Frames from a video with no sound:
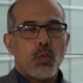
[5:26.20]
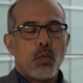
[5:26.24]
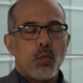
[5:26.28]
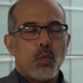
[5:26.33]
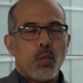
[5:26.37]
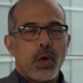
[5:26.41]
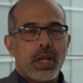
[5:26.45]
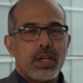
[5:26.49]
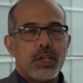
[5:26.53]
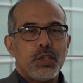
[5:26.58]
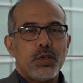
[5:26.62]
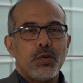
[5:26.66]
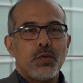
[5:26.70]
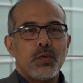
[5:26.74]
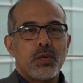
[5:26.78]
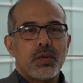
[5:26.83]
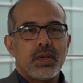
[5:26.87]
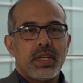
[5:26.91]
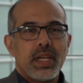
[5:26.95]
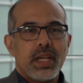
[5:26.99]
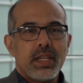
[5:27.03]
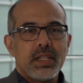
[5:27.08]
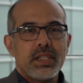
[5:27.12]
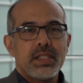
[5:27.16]
When you
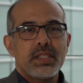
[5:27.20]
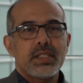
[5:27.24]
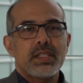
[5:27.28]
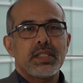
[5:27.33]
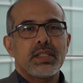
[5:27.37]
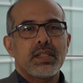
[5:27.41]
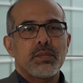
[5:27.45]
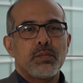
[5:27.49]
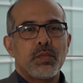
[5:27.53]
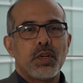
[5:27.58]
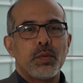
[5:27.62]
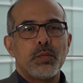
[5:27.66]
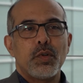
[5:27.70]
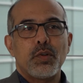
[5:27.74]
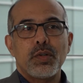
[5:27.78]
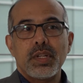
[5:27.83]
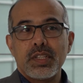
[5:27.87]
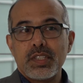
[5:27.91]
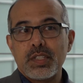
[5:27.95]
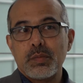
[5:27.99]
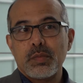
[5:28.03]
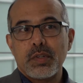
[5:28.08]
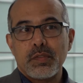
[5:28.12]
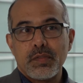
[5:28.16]
get
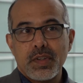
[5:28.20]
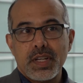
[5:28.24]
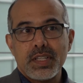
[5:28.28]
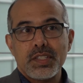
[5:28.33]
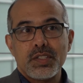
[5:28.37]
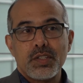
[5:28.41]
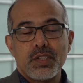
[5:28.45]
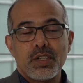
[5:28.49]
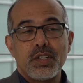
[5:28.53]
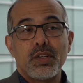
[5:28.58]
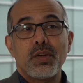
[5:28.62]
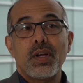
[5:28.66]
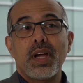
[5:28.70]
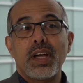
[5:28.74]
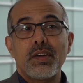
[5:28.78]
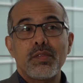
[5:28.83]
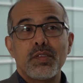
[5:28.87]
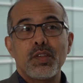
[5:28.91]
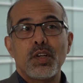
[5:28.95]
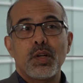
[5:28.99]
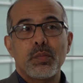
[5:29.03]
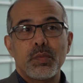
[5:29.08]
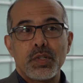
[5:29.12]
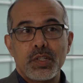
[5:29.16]
promoted to professor, you have
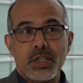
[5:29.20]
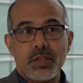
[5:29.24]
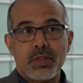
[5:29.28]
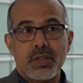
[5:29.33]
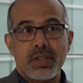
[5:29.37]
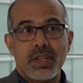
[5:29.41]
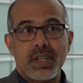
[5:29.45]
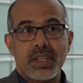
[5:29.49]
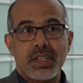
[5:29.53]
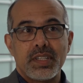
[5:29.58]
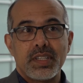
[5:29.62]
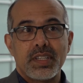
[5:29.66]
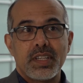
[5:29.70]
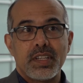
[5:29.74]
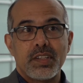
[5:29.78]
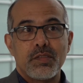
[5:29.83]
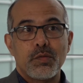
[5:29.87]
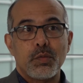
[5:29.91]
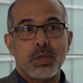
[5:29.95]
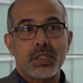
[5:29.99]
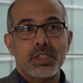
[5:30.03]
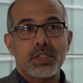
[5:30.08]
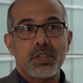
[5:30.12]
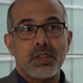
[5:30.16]
the opportunity to
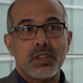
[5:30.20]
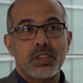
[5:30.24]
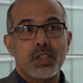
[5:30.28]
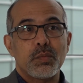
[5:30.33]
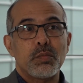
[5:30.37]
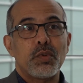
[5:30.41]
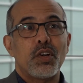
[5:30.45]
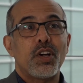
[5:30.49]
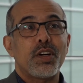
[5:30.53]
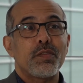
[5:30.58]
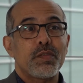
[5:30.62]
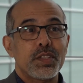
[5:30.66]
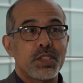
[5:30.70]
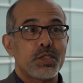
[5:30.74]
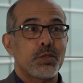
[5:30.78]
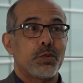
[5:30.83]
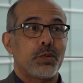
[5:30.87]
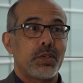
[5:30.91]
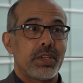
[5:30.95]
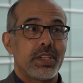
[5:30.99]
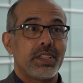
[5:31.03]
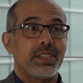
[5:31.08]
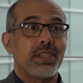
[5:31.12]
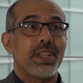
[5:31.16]
give what's called a
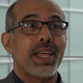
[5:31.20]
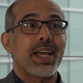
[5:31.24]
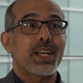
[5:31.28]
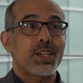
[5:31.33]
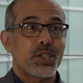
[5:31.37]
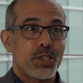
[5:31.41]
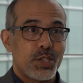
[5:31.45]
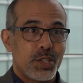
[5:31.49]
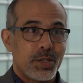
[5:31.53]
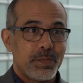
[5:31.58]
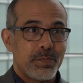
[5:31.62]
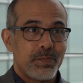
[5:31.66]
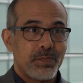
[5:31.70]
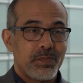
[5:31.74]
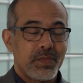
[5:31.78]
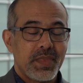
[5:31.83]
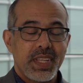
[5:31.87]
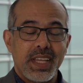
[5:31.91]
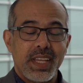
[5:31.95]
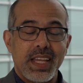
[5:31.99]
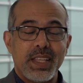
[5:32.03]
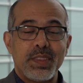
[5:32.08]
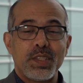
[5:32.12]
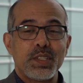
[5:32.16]
professorial lecture.
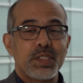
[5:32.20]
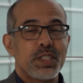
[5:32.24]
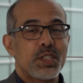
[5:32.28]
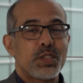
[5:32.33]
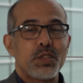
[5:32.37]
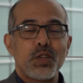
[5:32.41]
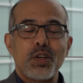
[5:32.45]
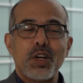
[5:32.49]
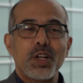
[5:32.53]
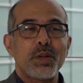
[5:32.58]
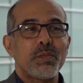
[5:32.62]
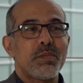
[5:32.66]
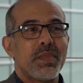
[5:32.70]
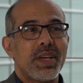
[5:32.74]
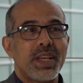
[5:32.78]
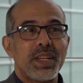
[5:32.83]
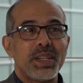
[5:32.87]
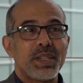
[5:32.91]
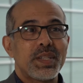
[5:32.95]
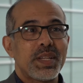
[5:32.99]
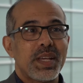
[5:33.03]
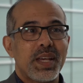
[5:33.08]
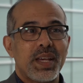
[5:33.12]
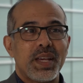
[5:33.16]
And this is not
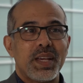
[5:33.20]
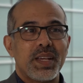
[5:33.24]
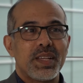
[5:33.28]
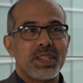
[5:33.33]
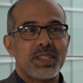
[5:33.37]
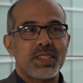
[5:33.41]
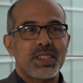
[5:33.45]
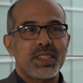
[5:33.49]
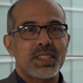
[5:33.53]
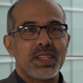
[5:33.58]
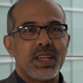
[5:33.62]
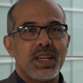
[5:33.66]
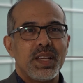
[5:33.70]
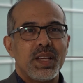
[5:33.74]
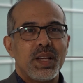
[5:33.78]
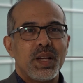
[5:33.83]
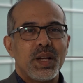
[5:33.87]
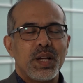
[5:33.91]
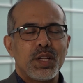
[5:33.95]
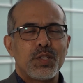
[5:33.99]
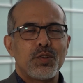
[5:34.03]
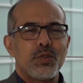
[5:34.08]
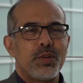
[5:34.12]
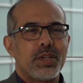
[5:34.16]
meant as
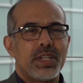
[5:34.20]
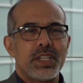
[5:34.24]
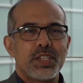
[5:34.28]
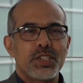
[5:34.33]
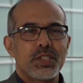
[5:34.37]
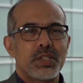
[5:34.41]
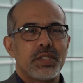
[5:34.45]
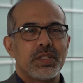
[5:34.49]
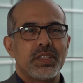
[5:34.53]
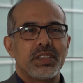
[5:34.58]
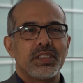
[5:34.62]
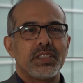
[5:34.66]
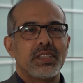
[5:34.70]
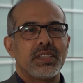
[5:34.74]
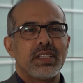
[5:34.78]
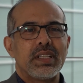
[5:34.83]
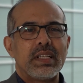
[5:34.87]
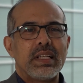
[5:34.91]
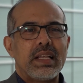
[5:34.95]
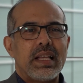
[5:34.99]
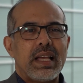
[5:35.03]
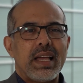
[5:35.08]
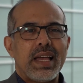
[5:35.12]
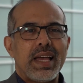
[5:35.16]
a traditional
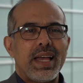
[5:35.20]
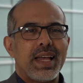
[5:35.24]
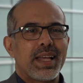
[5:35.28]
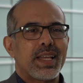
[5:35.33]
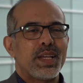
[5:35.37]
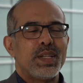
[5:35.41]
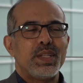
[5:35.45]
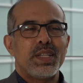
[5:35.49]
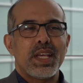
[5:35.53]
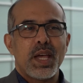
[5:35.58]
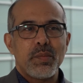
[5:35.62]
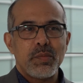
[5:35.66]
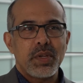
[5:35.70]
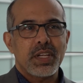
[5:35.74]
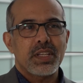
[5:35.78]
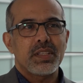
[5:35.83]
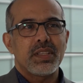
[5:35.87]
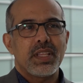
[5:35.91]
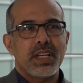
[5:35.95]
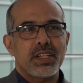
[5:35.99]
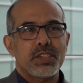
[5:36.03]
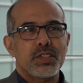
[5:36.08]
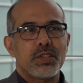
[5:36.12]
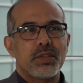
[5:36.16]
academic
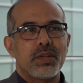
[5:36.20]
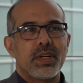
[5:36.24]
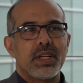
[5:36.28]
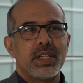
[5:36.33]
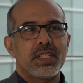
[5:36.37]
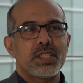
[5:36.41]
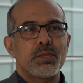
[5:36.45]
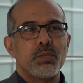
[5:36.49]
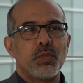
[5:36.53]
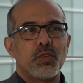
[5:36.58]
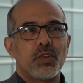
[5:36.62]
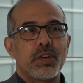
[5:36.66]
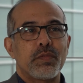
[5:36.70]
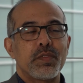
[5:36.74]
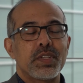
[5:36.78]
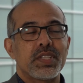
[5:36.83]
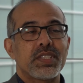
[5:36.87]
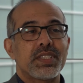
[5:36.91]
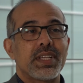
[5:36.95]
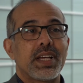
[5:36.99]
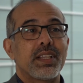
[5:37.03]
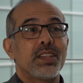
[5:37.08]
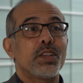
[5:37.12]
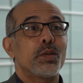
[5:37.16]
lecture. It's more of a
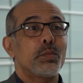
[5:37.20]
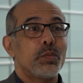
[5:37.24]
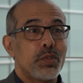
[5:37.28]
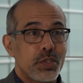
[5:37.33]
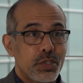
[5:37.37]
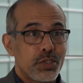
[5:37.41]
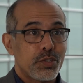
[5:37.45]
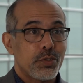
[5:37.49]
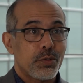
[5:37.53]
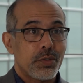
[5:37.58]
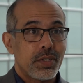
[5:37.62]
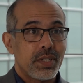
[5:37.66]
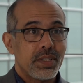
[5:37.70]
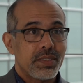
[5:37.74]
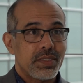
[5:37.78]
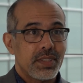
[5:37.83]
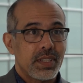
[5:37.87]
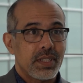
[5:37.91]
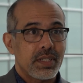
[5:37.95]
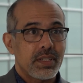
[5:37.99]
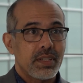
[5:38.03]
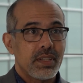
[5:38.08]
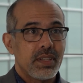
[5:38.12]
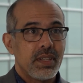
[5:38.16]
celebratory
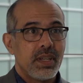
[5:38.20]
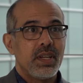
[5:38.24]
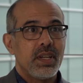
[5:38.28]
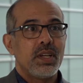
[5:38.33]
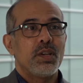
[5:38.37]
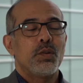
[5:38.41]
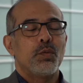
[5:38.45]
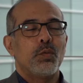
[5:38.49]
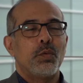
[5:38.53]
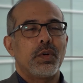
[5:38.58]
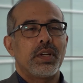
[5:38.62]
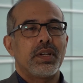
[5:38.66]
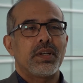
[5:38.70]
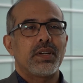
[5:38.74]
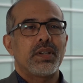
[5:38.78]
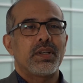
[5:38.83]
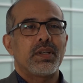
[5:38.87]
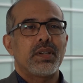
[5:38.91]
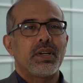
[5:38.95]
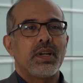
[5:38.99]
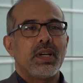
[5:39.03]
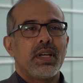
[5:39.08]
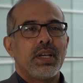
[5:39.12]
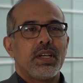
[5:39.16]
thing
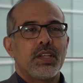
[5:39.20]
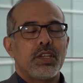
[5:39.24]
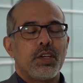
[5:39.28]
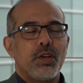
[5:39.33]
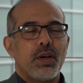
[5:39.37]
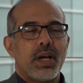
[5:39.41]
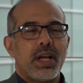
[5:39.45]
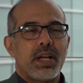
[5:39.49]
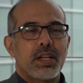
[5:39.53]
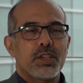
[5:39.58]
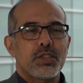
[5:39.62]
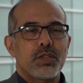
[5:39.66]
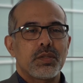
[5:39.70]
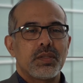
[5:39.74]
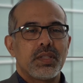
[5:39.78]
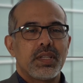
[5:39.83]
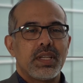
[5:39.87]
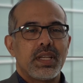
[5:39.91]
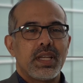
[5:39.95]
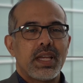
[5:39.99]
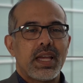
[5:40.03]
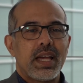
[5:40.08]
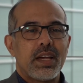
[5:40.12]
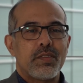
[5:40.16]
where you
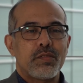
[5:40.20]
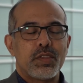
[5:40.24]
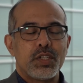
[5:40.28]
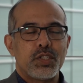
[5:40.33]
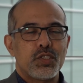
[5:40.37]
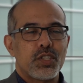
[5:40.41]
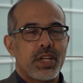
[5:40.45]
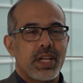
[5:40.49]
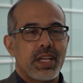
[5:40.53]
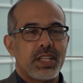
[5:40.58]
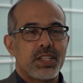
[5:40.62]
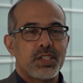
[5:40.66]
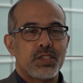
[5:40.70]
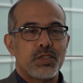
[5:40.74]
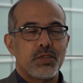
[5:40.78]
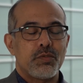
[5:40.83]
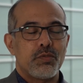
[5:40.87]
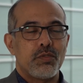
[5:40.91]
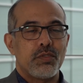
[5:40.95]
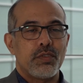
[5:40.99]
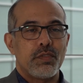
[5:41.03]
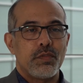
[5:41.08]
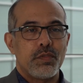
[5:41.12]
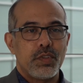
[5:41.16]
actually have the chance to
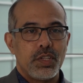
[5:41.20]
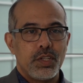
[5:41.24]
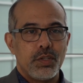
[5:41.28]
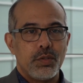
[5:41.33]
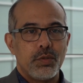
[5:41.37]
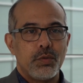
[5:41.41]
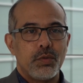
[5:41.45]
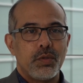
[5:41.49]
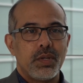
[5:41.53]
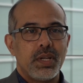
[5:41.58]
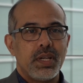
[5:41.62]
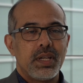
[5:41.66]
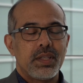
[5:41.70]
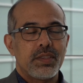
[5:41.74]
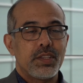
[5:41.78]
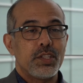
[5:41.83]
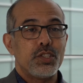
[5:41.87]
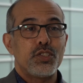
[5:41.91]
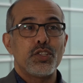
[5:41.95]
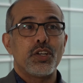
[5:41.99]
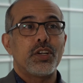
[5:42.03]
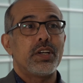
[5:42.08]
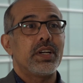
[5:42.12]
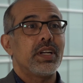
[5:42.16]
review the
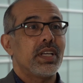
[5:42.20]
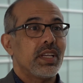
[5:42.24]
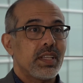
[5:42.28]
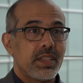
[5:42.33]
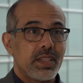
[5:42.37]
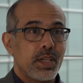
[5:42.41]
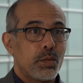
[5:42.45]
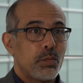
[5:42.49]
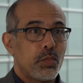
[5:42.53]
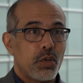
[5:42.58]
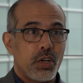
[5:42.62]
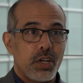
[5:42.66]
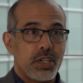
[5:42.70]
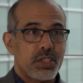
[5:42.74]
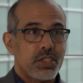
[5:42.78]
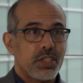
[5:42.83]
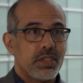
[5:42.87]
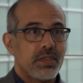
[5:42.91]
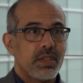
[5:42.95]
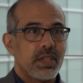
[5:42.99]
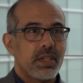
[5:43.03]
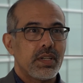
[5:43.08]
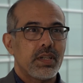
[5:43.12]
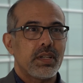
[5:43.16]
journey that brought you
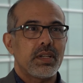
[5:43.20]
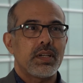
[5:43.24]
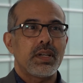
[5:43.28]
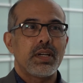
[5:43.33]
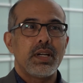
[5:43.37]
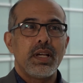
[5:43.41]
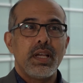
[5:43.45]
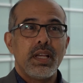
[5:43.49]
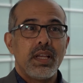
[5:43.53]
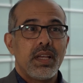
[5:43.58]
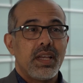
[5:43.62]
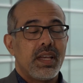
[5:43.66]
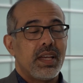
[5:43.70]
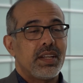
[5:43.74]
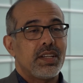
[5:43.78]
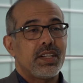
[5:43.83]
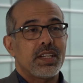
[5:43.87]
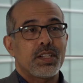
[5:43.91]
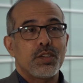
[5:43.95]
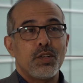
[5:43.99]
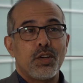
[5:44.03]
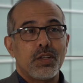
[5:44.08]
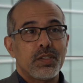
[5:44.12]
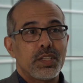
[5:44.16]
there and
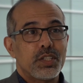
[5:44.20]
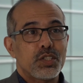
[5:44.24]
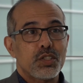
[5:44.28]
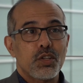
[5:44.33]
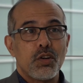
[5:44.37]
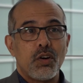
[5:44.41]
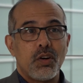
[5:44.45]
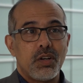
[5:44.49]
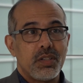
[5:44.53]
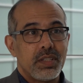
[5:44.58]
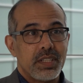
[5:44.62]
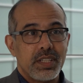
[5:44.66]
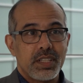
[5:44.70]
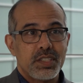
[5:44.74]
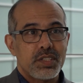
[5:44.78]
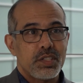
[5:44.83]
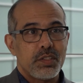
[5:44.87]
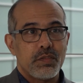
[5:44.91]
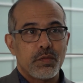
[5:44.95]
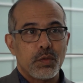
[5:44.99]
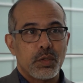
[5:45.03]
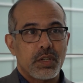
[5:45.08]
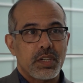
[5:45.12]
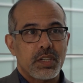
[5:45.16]
acknowledge colleagues
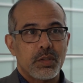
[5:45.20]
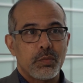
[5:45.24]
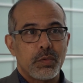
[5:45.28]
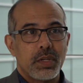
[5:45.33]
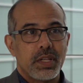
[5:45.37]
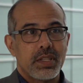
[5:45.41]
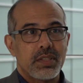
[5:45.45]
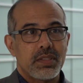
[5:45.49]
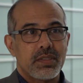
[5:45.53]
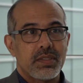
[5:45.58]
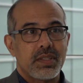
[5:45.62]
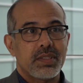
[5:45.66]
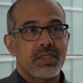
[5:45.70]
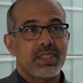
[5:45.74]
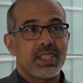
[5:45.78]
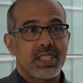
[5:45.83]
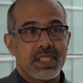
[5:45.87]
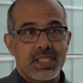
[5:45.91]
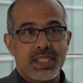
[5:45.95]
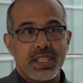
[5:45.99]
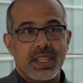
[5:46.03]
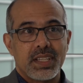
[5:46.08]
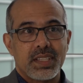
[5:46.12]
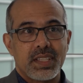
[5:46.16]
you've worked with,
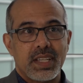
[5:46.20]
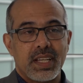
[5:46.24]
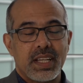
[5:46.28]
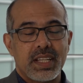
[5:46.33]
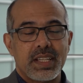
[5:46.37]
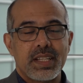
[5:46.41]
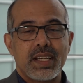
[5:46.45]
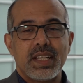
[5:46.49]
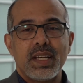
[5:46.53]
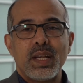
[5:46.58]
things like that.